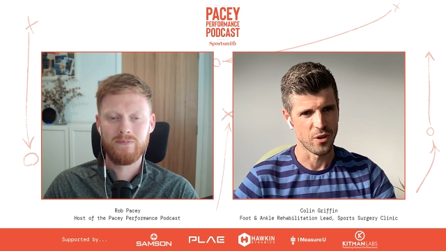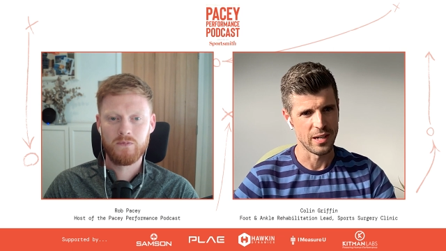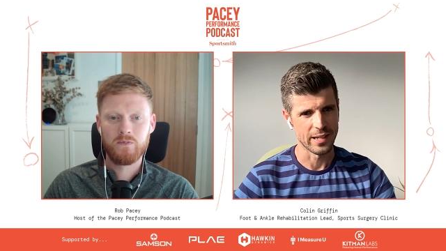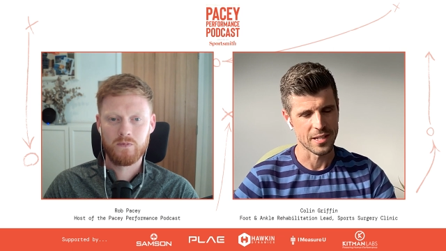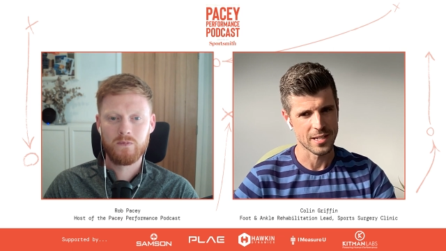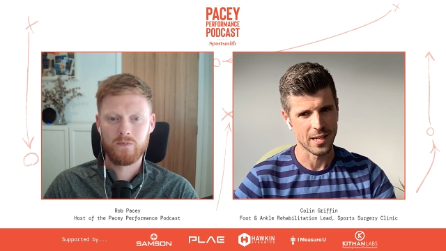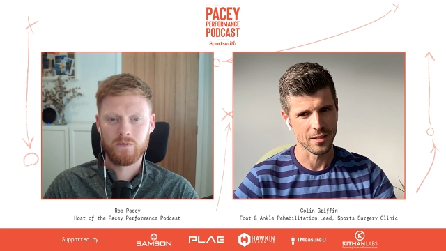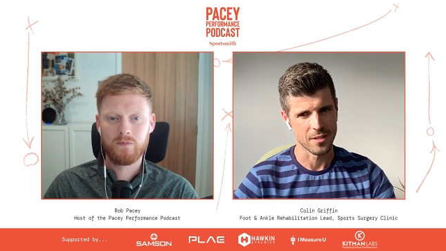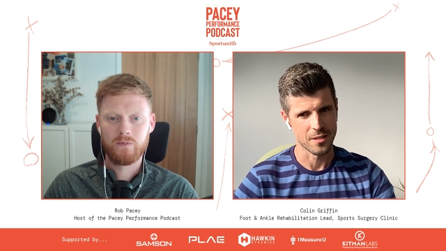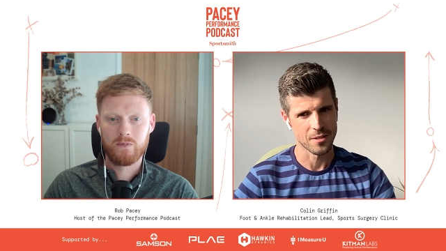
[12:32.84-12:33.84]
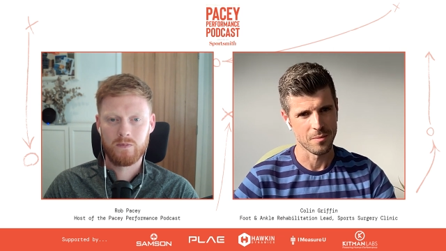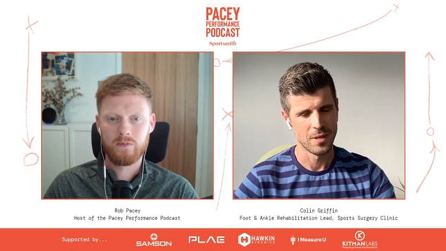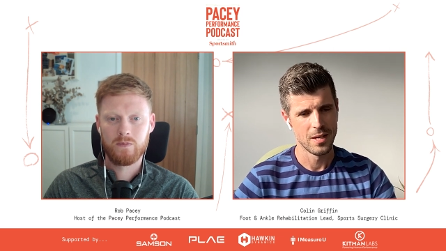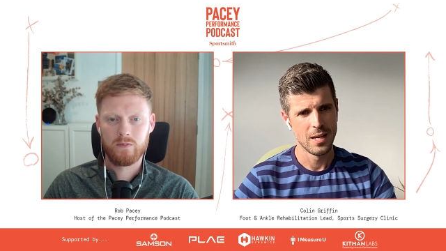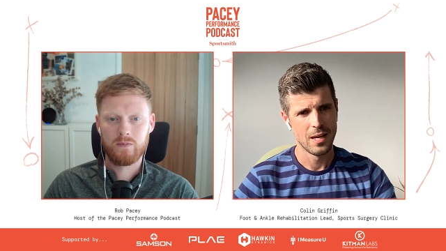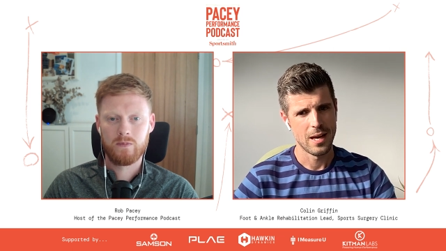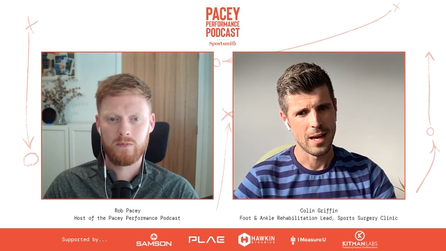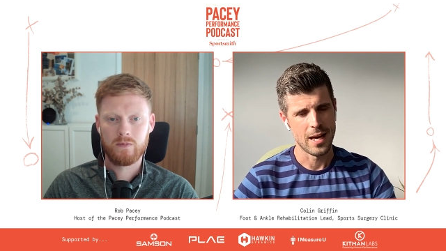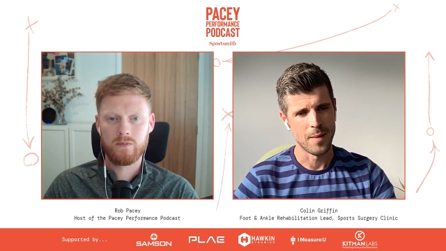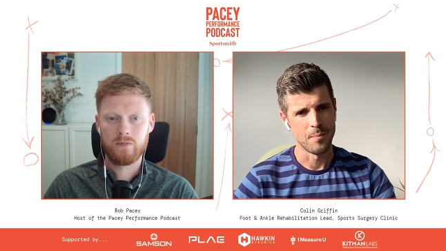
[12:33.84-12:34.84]
Speaker 1: very little slack in the system.
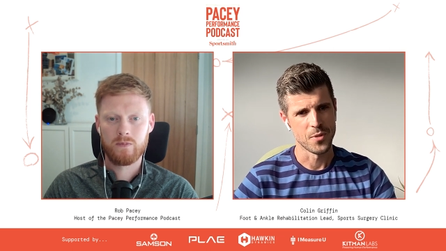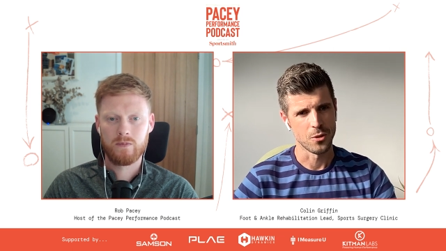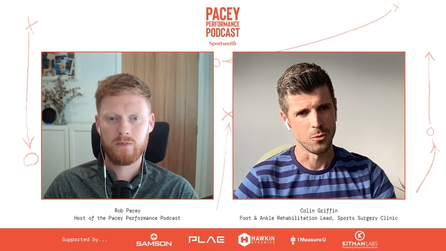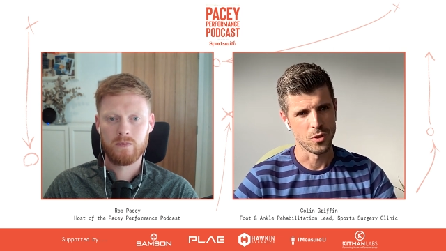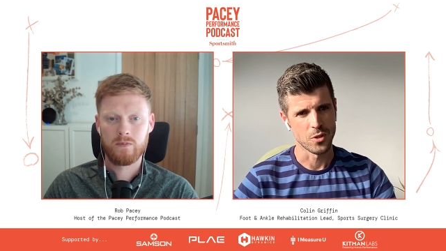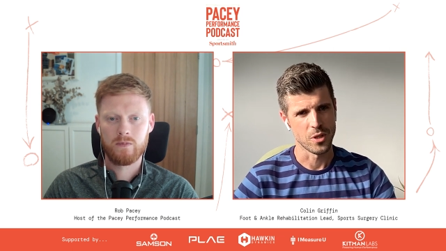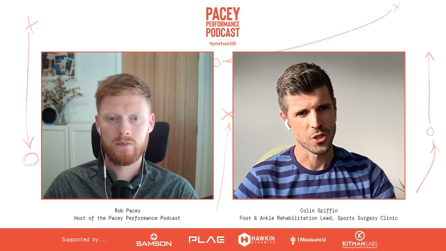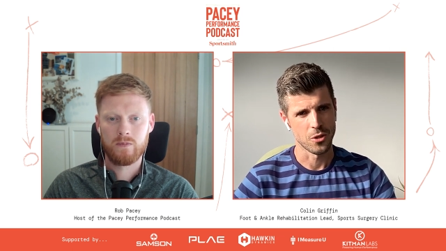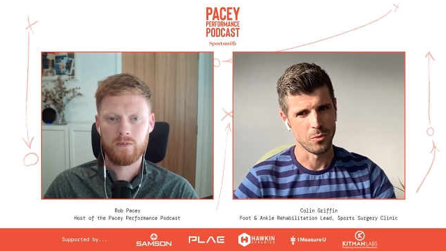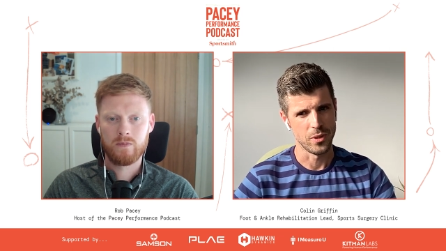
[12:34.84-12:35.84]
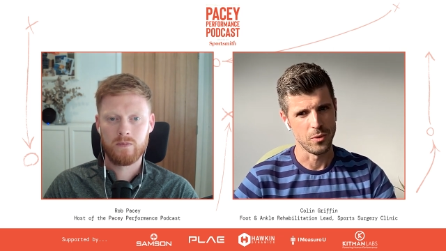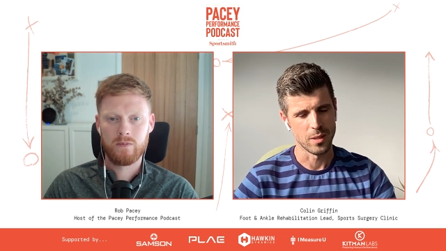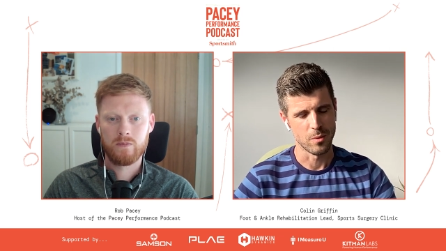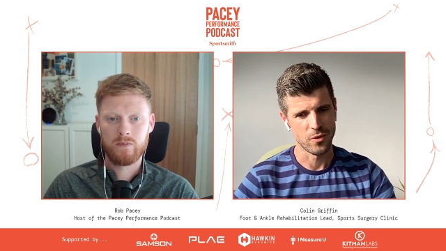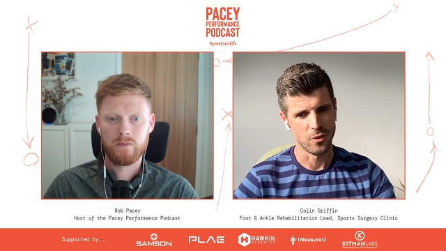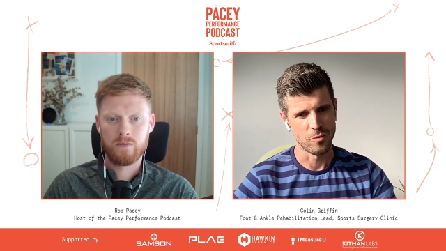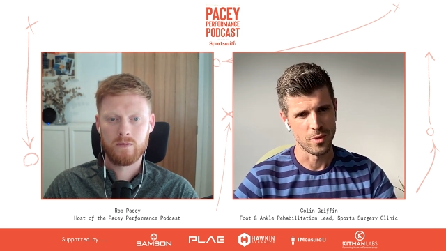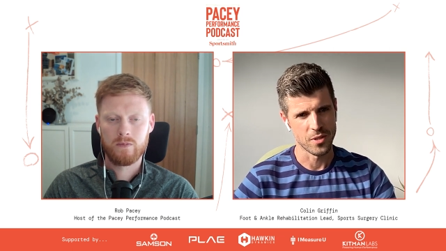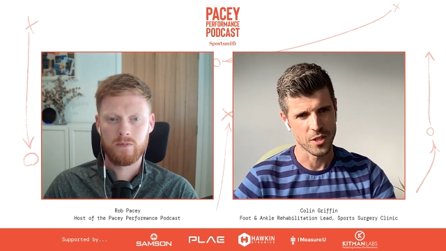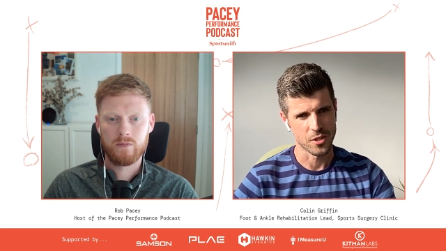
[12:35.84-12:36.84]
Um, so we just make sure that we, we give them a few
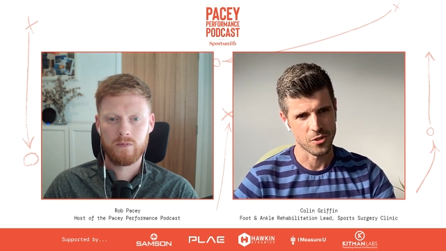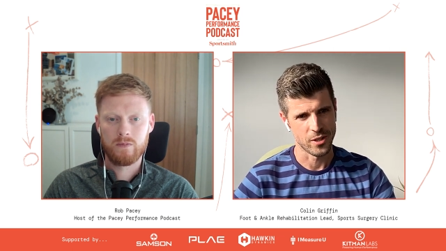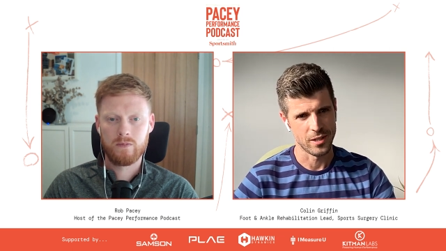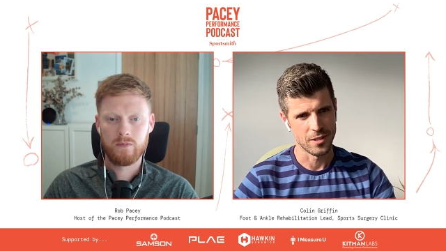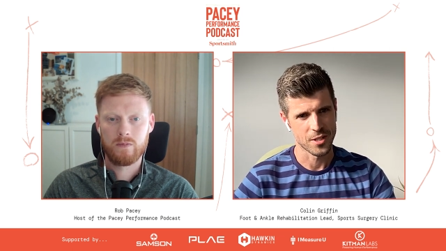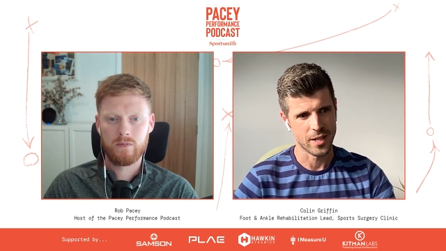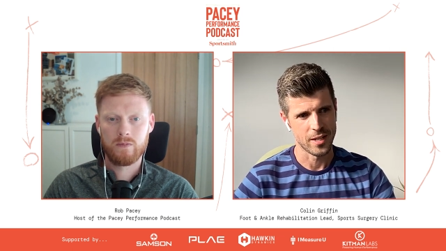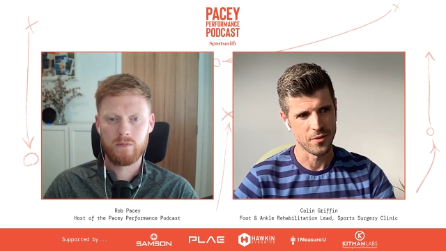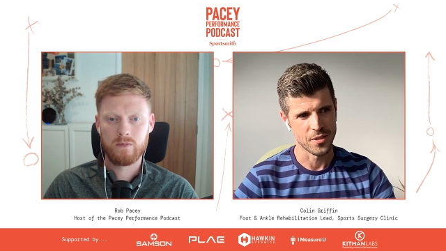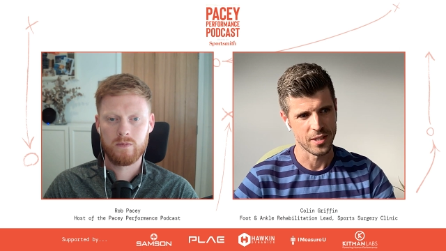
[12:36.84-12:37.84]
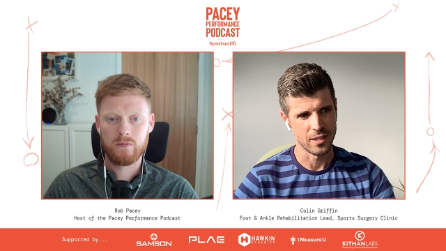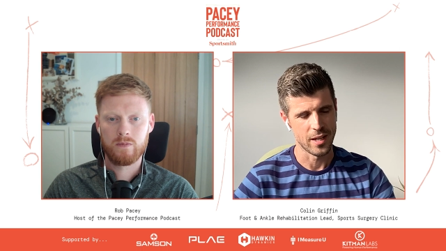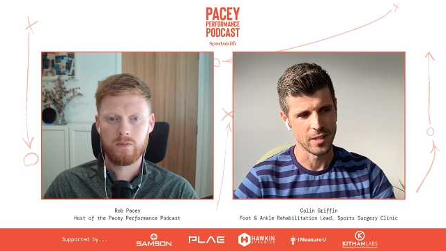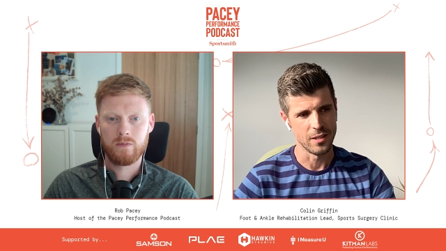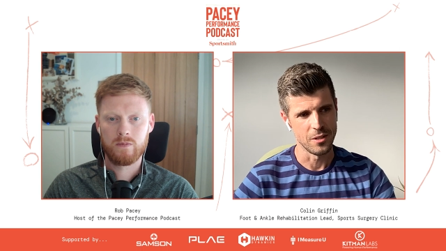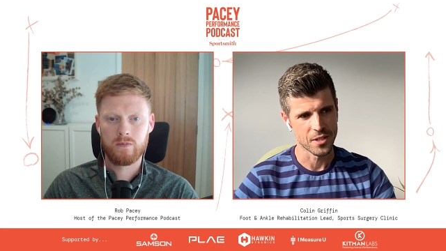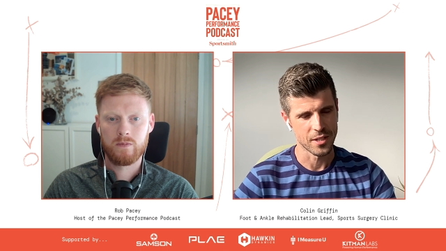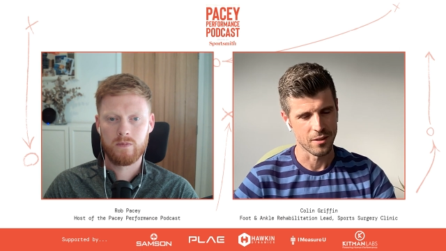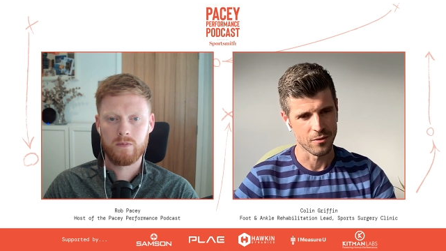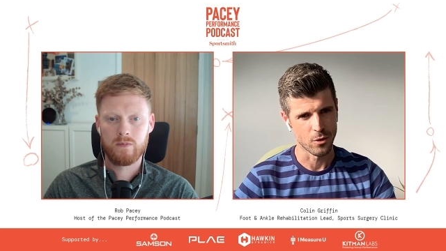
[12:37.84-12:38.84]
familiarization trials, and if there's any any
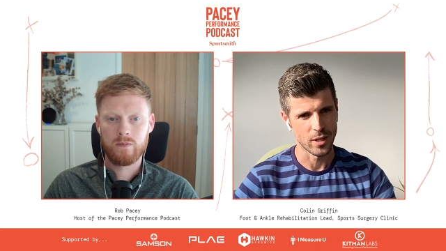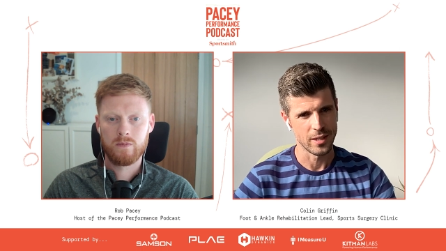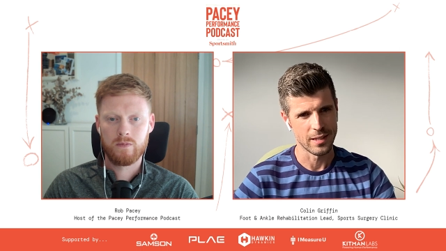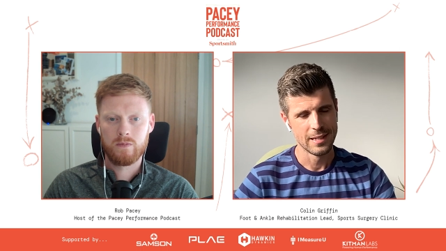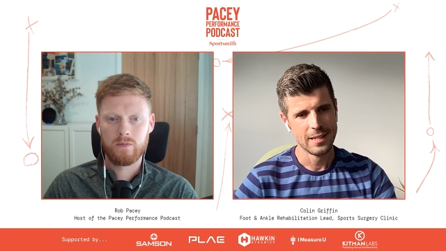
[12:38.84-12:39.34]
loosening of or any